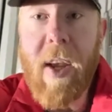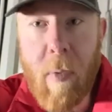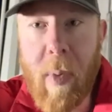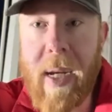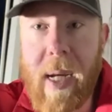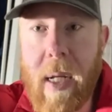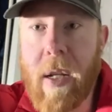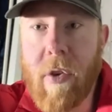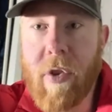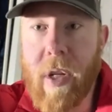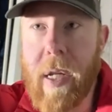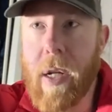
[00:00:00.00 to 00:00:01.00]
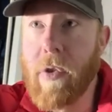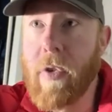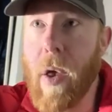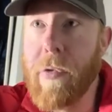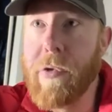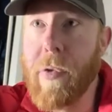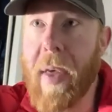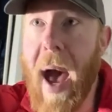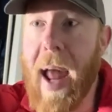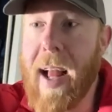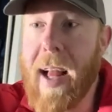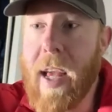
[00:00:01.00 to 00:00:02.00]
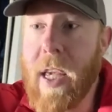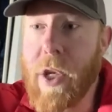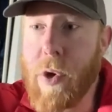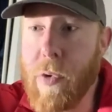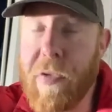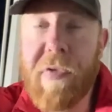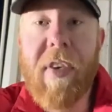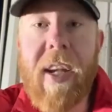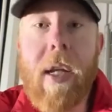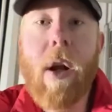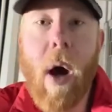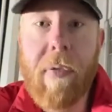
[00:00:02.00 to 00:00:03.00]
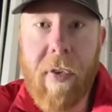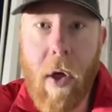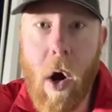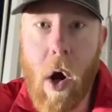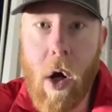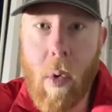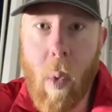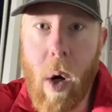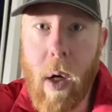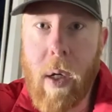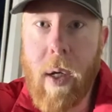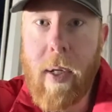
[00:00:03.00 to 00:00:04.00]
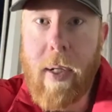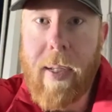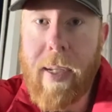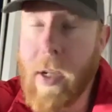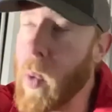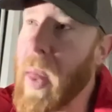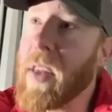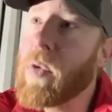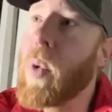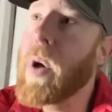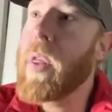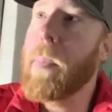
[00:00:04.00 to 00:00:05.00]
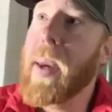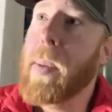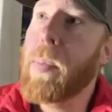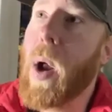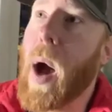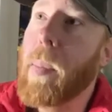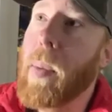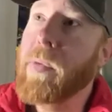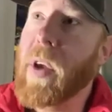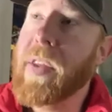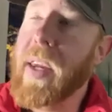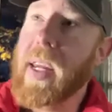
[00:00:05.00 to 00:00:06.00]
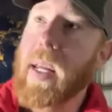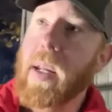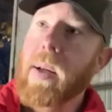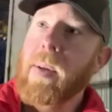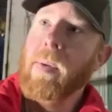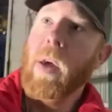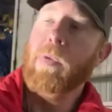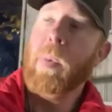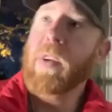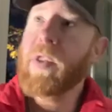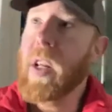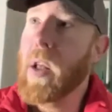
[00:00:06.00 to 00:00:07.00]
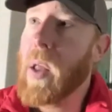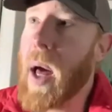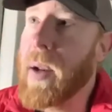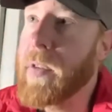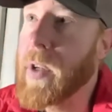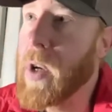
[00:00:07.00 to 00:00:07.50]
reconditioning yourself so that you feed off of the hard work. That's one of the big problems, I think, especially in a lot of,